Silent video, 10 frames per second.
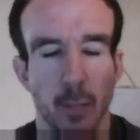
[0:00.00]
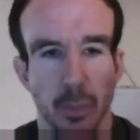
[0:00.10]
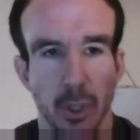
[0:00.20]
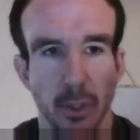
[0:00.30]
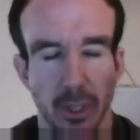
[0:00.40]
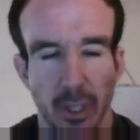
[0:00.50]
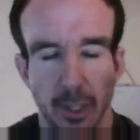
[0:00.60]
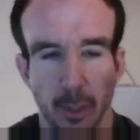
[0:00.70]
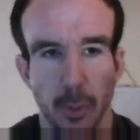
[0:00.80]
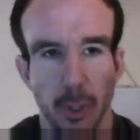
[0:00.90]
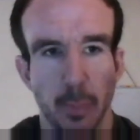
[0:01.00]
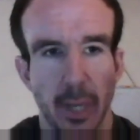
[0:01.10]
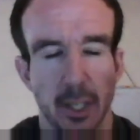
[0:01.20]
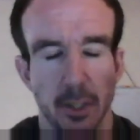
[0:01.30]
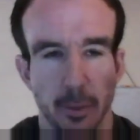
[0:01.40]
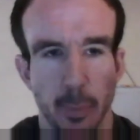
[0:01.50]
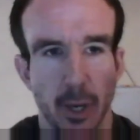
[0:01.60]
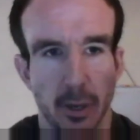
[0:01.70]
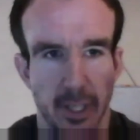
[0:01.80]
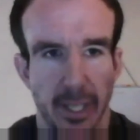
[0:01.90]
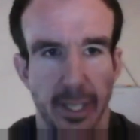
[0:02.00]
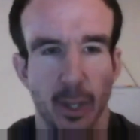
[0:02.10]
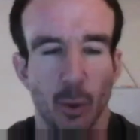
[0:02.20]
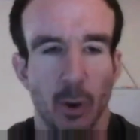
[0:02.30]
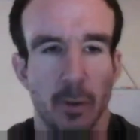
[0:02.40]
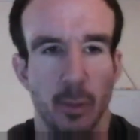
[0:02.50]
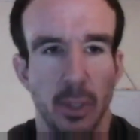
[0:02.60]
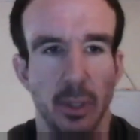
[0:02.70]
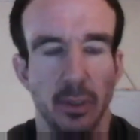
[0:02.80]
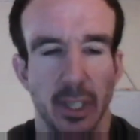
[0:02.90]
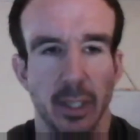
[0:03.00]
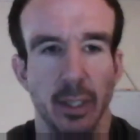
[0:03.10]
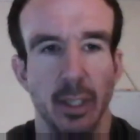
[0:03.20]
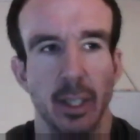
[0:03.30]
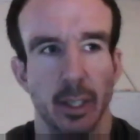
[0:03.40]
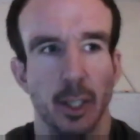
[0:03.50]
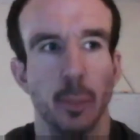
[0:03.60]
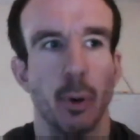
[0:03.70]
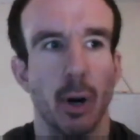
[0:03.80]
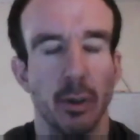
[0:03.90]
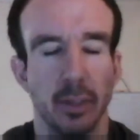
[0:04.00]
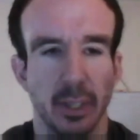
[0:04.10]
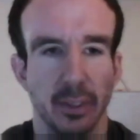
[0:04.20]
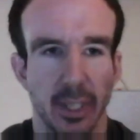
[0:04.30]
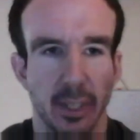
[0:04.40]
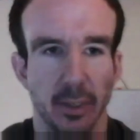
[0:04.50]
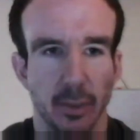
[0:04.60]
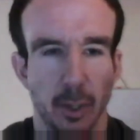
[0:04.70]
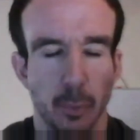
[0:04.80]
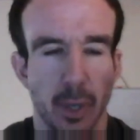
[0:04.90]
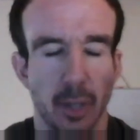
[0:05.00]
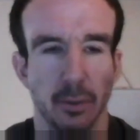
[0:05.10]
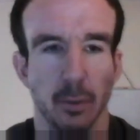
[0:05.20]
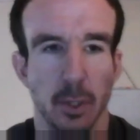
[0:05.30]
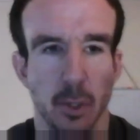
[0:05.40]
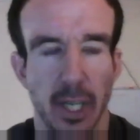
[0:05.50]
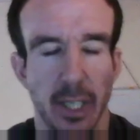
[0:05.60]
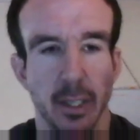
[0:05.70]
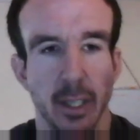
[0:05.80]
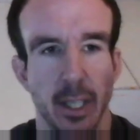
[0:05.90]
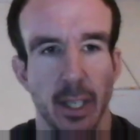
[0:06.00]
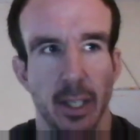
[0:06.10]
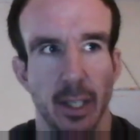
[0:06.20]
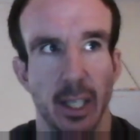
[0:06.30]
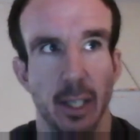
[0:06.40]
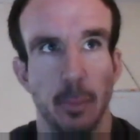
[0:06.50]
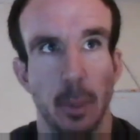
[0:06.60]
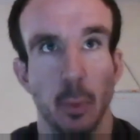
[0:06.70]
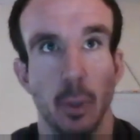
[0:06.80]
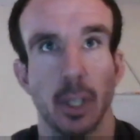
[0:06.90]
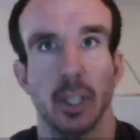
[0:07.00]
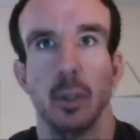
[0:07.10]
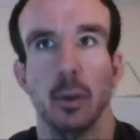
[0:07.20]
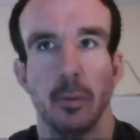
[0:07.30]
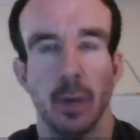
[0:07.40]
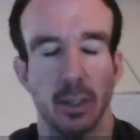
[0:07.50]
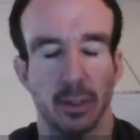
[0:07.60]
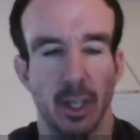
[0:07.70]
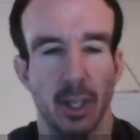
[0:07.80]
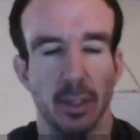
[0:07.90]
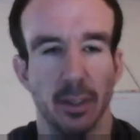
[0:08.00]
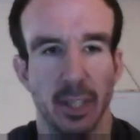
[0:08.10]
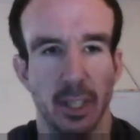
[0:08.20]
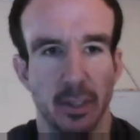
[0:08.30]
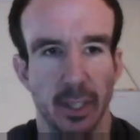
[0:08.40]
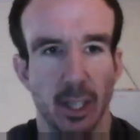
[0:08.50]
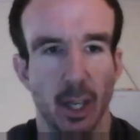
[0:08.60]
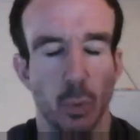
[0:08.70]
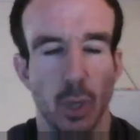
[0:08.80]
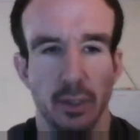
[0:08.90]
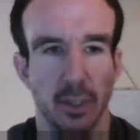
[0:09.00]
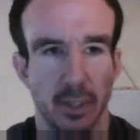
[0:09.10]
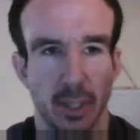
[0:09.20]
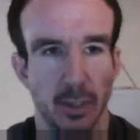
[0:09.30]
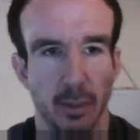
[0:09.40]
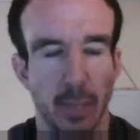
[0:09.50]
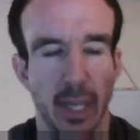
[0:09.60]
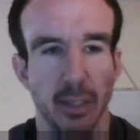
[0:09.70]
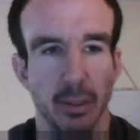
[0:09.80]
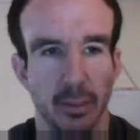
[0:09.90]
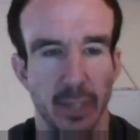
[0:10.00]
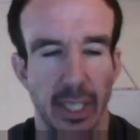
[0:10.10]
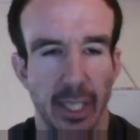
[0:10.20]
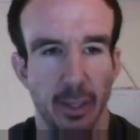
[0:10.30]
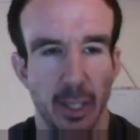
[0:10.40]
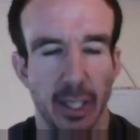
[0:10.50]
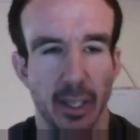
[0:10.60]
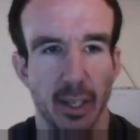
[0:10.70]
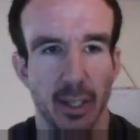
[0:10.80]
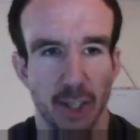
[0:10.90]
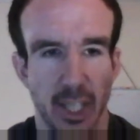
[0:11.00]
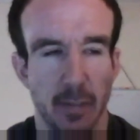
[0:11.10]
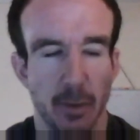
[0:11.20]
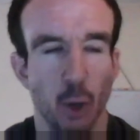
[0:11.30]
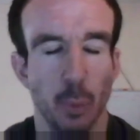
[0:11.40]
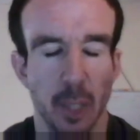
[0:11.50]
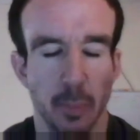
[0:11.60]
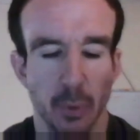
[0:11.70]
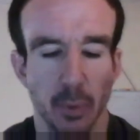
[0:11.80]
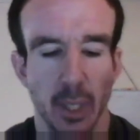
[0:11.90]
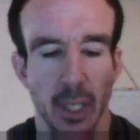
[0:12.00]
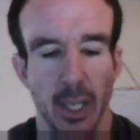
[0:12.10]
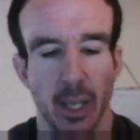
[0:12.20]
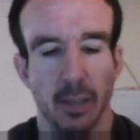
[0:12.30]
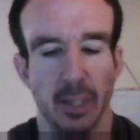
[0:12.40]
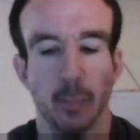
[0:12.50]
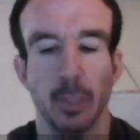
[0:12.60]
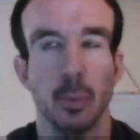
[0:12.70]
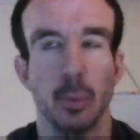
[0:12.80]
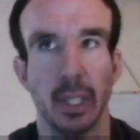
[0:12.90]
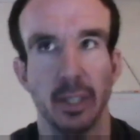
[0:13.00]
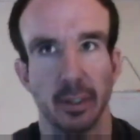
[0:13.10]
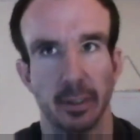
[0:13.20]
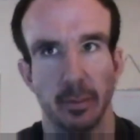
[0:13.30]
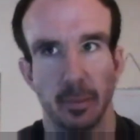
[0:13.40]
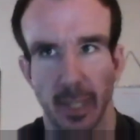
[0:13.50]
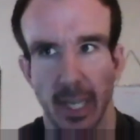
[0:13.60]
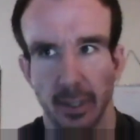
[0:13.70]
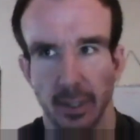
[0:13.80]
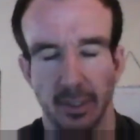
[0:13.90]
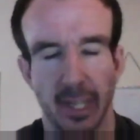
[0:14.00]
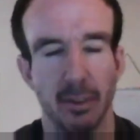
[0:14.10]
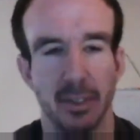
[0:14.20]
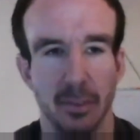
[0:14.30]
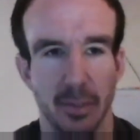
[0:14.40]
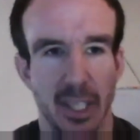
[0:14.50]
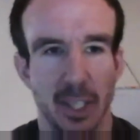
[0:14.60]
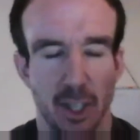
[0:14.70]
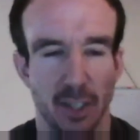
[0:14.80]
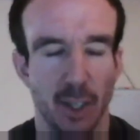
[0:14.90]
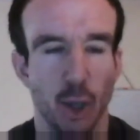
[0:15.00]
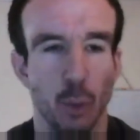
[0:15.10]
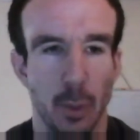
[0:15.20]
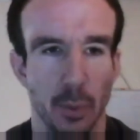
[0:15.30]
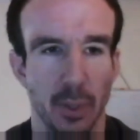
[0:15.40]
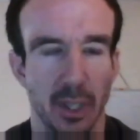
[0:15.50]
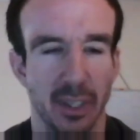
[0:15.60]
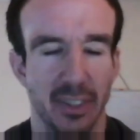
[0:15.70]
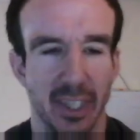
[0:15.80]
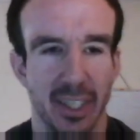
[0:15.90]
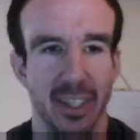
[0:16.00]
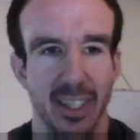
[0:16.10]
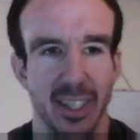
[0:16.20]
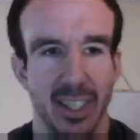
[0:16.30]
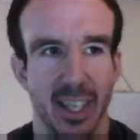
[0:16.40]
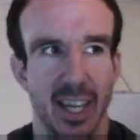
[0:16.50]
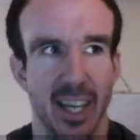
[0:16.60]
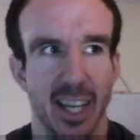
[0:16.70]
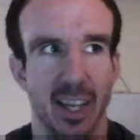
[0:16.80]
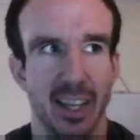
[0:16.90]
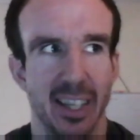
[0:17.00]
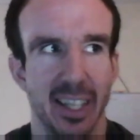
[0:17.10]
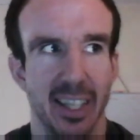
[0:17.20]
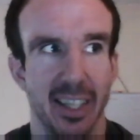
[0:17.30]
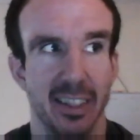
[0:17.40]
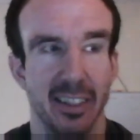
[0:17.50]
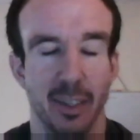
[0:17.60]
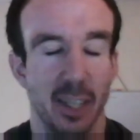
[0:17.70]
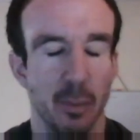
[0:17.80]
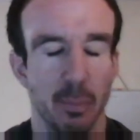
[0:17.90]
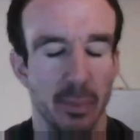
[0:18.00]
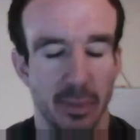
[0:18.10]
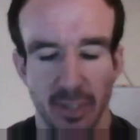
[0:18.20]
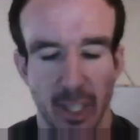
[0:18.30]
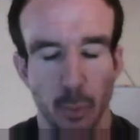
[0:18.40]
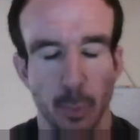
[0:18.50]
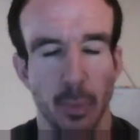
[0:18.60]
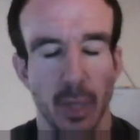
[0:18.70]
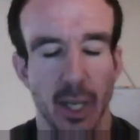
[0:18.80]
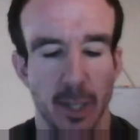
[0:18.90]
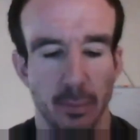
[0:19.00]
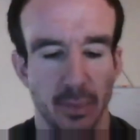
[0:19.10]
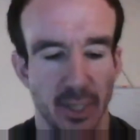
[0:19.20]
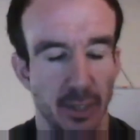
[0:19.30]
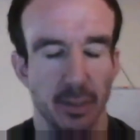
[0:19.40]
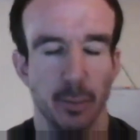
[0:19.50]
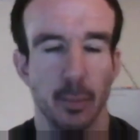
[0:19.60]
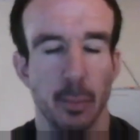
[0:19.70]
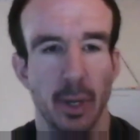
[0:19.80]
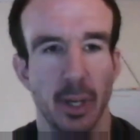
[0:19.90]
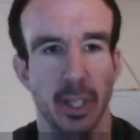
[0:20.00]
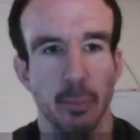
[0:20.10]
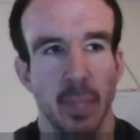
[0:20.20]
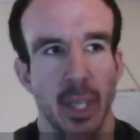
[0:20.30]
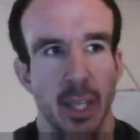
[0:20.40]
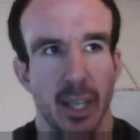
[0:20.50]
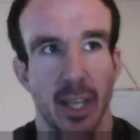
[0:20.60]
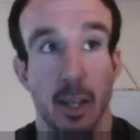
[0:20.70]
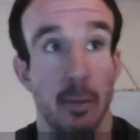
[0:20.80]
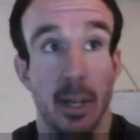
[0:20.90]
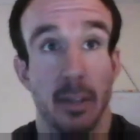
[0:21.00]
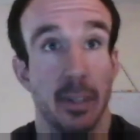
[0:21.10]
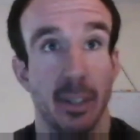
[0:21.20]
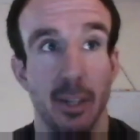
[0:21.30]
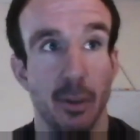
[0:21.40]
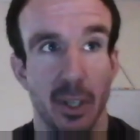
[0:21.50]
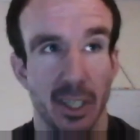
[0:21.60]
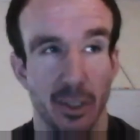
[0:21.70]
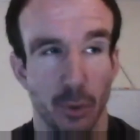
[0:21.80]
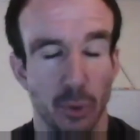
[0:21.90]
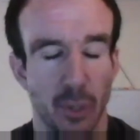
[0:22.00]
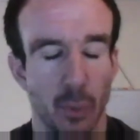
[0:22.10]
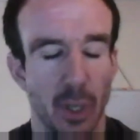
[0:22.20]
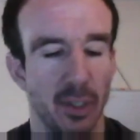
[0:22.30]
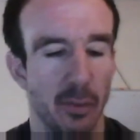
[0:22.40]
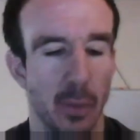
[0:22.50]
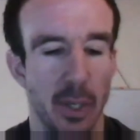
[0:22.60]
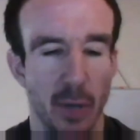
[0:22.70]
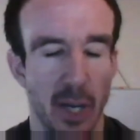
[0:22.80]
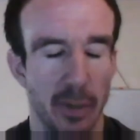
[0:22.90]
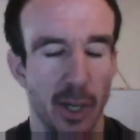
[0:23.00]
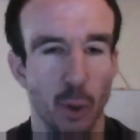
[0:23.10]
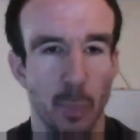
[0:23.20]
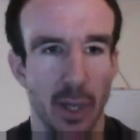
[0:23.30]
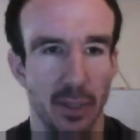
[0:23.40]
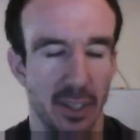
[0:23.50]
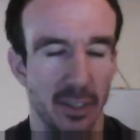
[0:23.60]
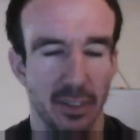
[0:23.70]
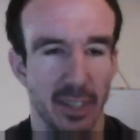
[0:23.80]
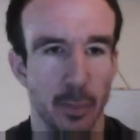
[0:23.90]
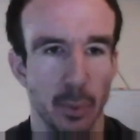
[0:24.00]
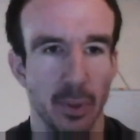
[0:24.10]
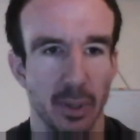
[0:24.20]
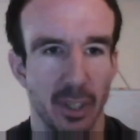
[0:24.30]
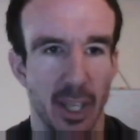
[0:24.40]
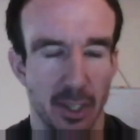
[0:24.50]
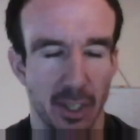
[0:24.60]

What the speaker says: using like the blue badge for parking, or if I'm using kind of priority seats on a bus or a train, if people look at you at first glance, they just think, oh, why is this young man sitting in a chair for old people? I think people need to forget this narrative that it's just old people that can sit in disabled seats and parking. If anything, like, not, because also it works the other way, not every old person is disabled. Like,